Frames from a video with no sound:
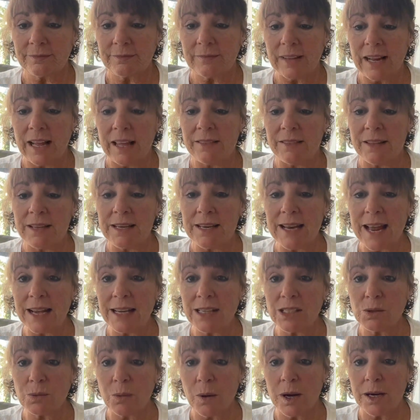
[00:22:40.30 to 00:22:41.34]
And the
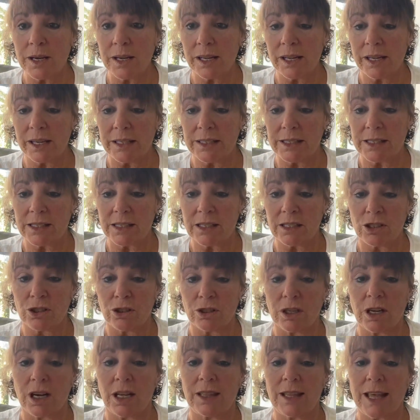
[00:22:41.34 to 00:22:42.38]
next one is
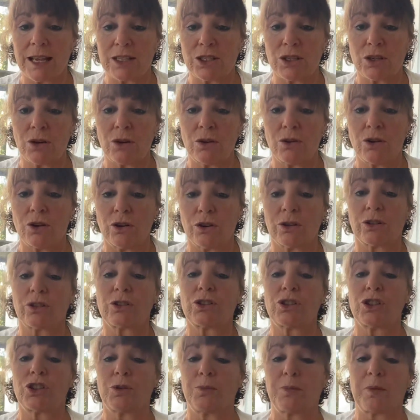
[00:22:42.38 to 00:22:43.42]
your
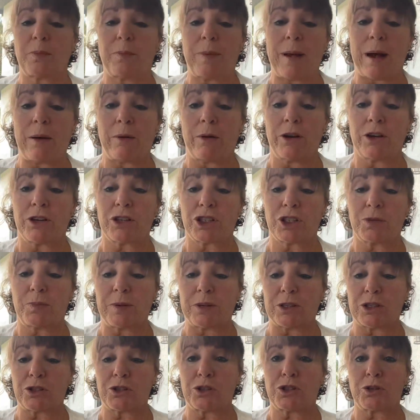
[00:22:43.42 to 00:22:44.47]
superpower, your
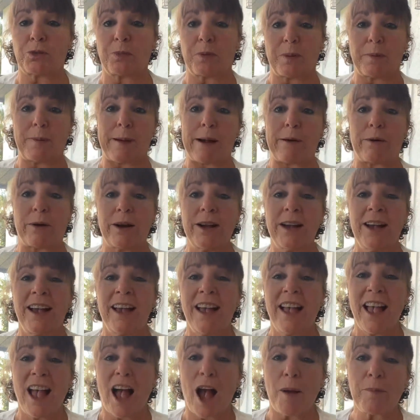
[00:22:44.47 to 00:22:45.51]
spiritual superpower.
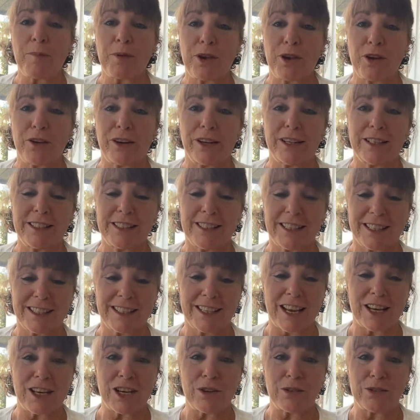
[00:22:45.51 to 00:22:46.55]
I'm curious because
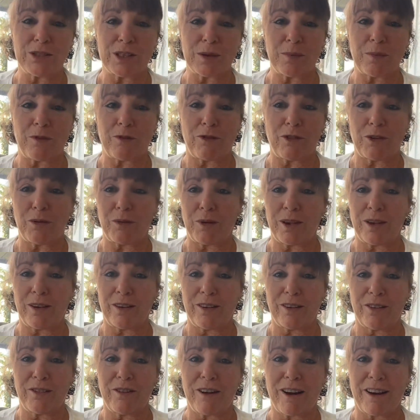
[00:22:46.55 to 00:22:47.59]
I know some of you
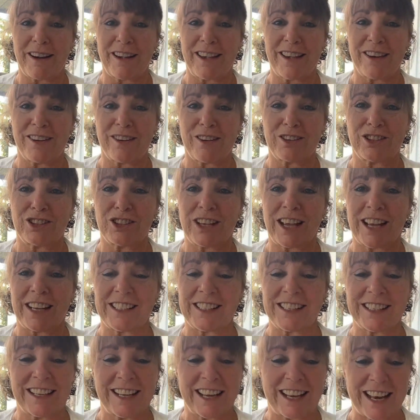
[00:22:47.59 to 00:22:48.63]
here who are here.
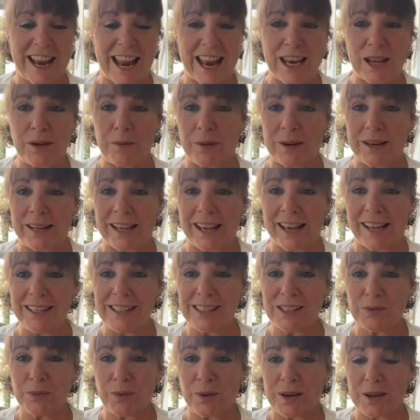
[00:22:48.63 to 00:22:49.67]
Can anyone
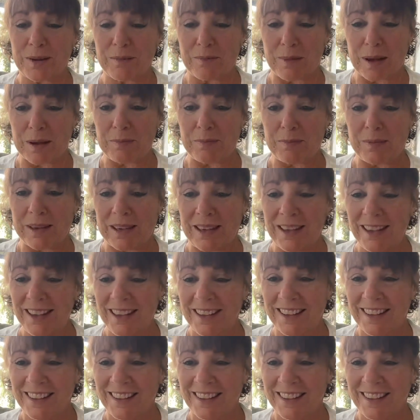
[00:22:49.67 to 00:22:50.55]
guess what it might be?